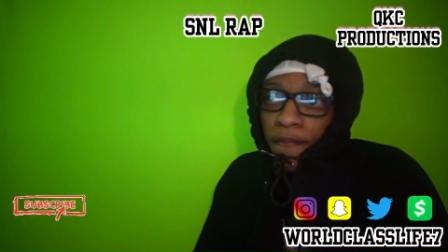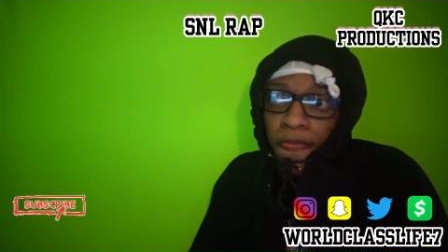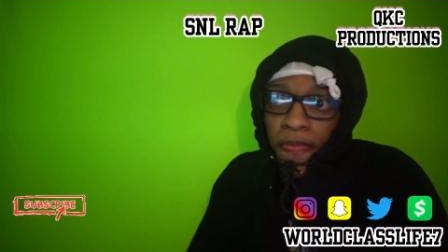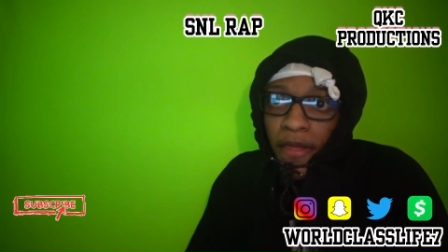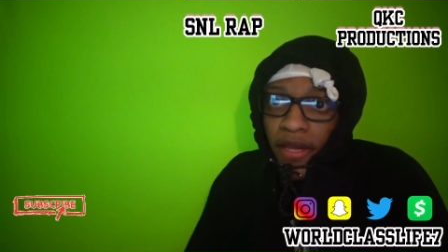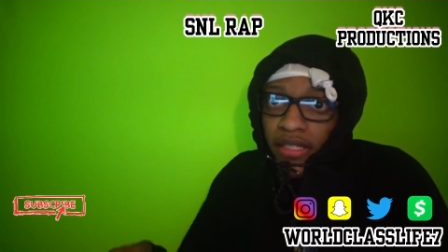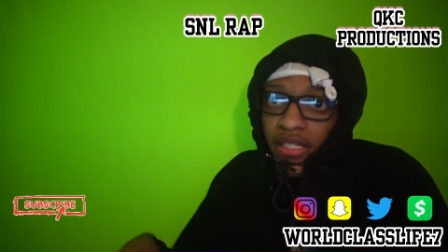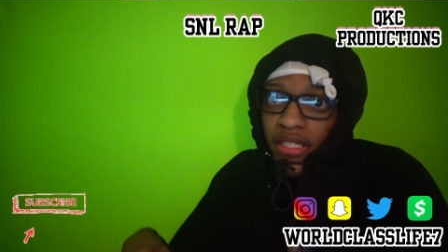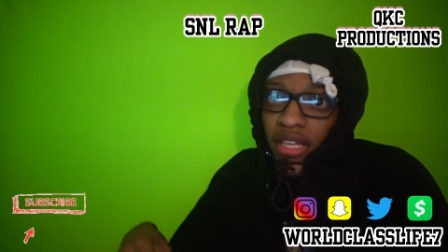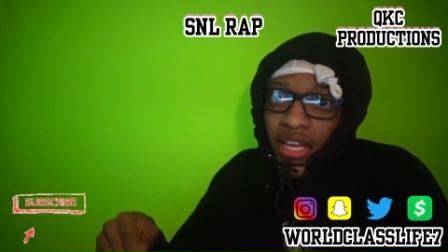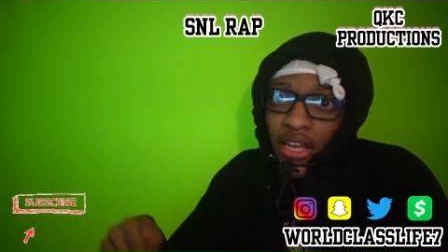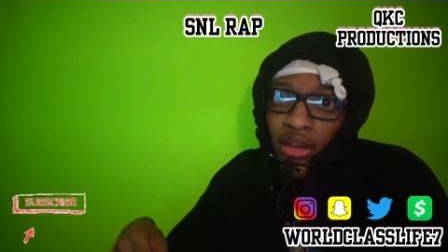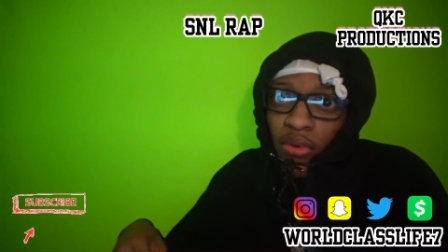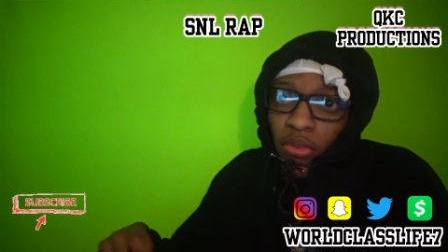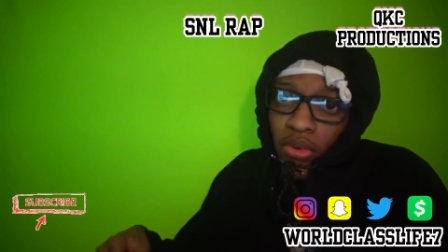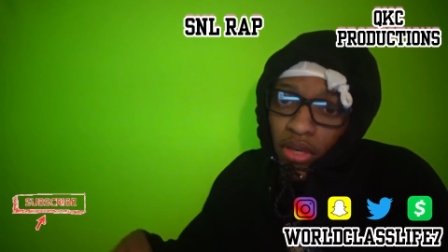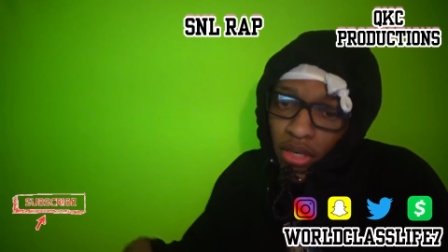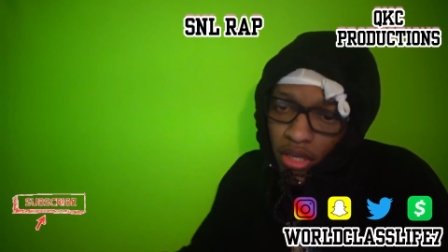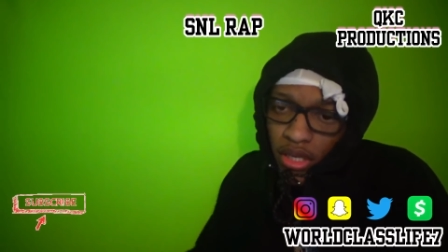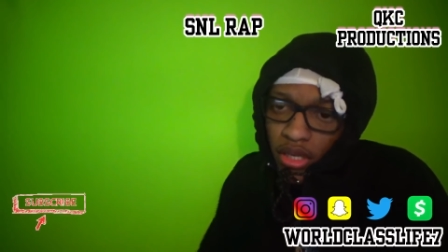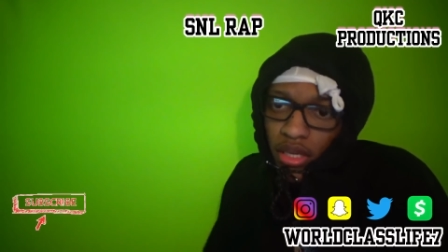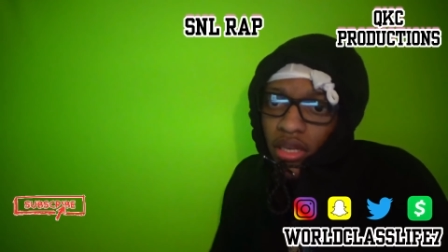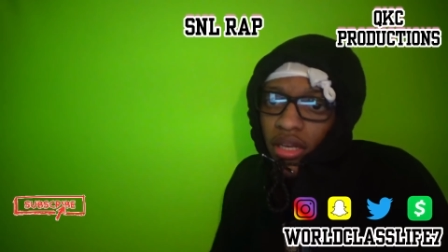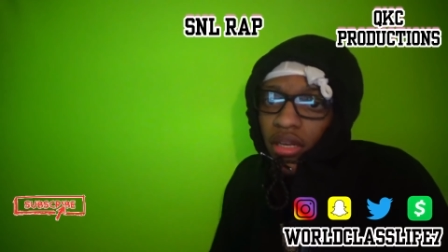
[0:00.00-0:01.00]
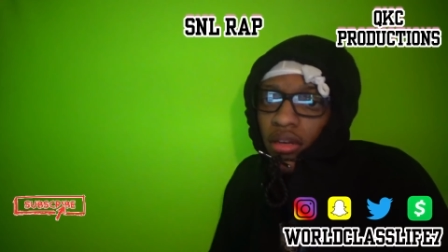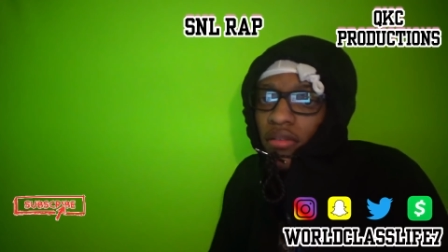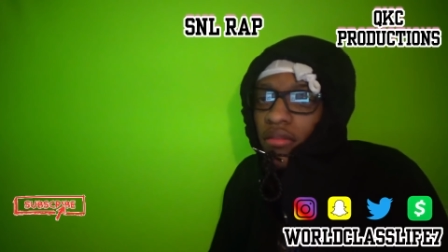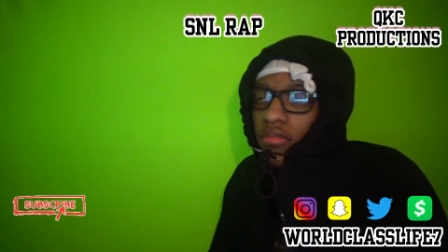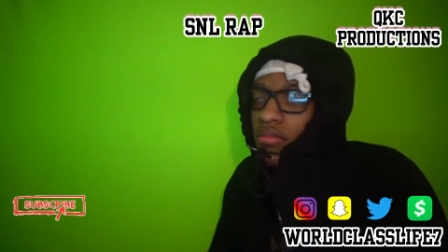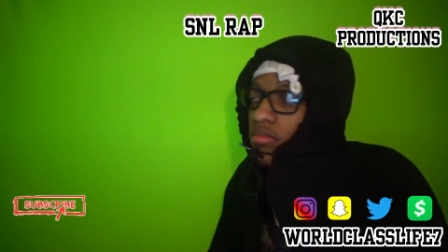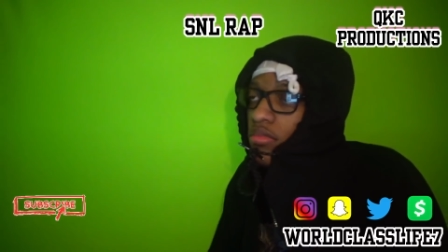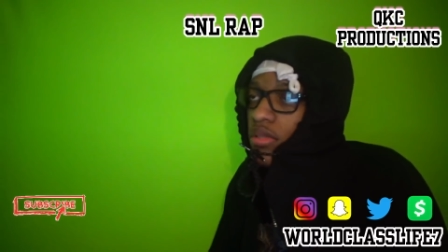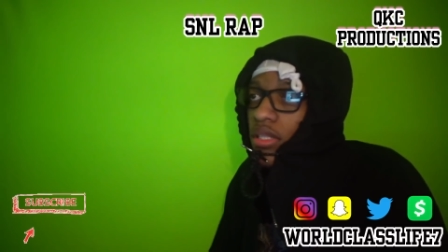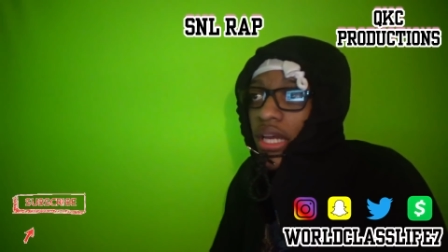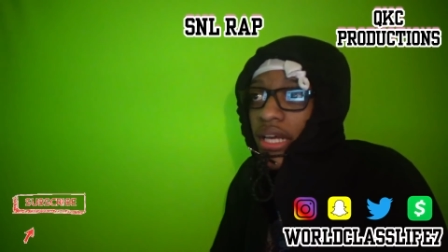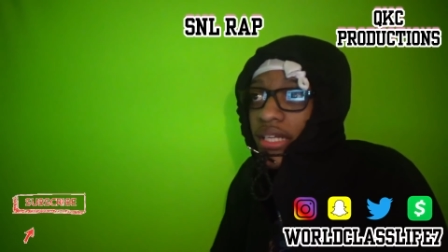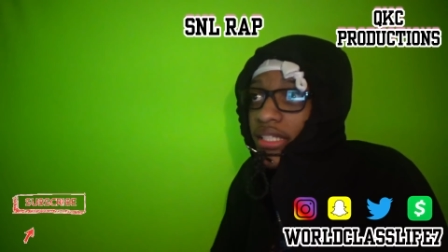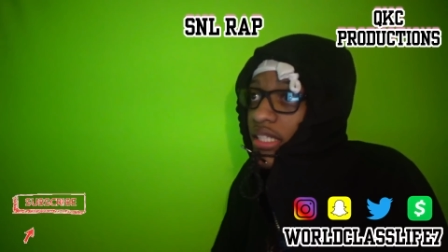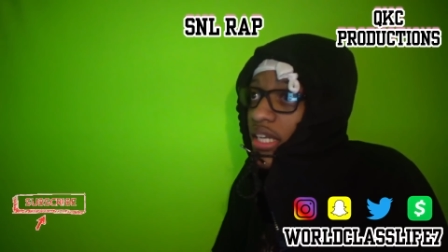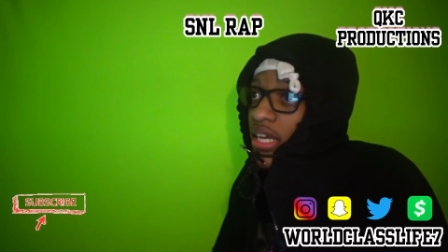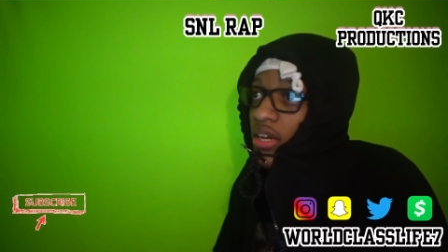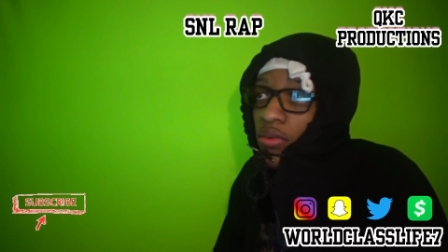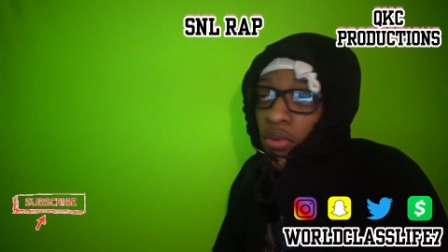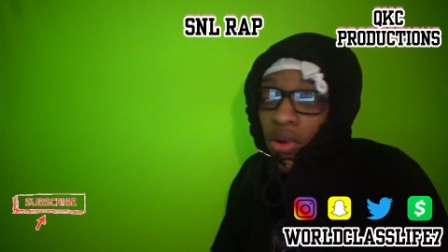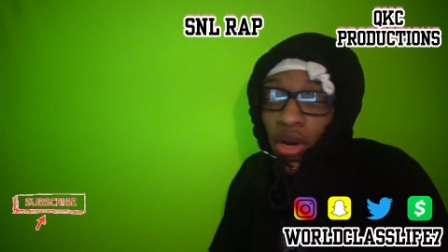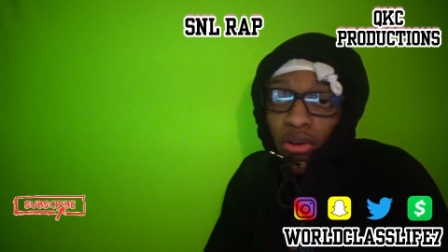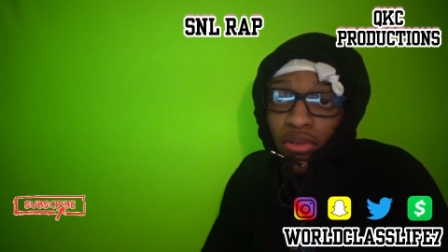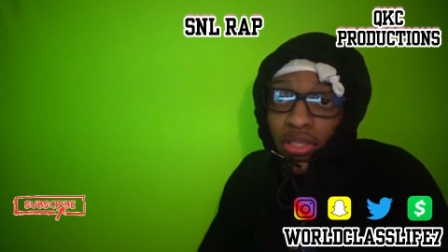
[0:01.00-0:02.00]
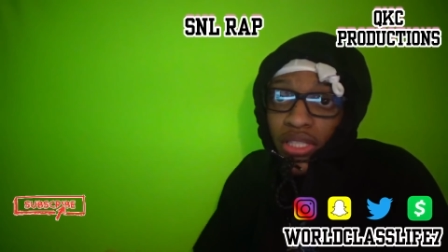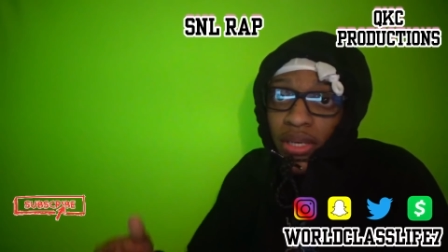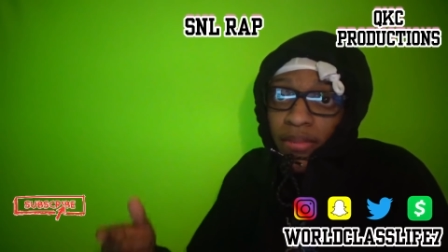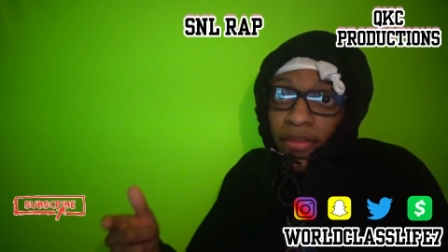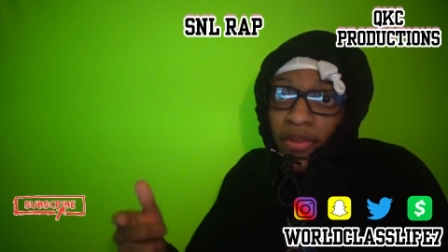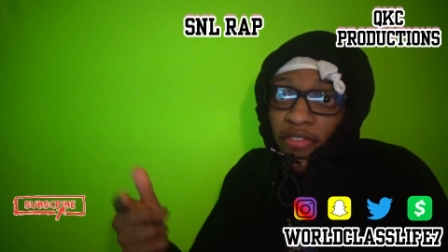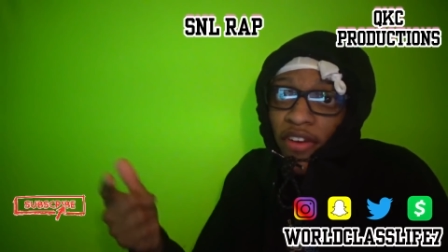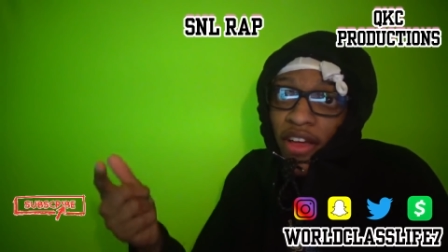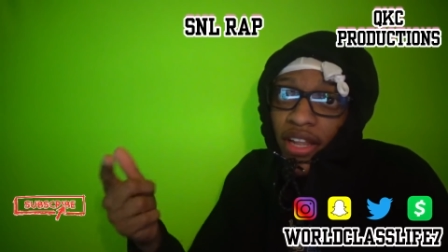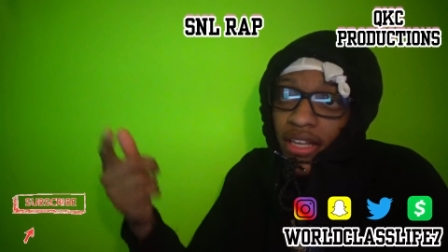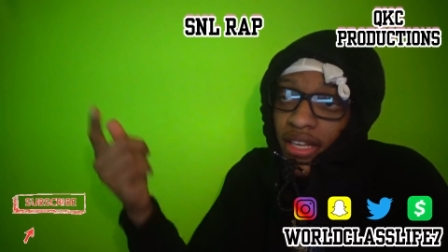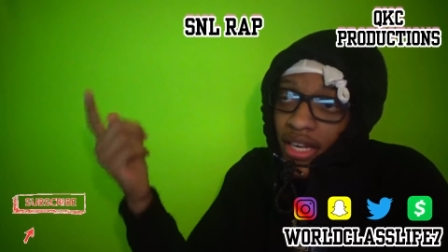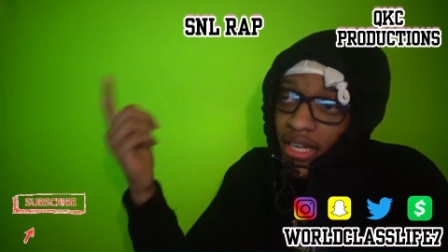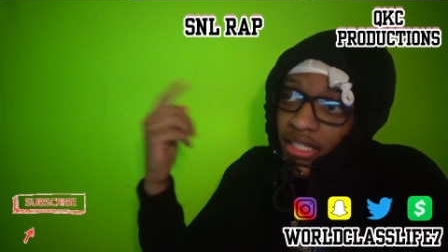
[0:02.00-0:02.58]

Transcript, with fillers: The second one, get a that second one on Jimmy Fallon,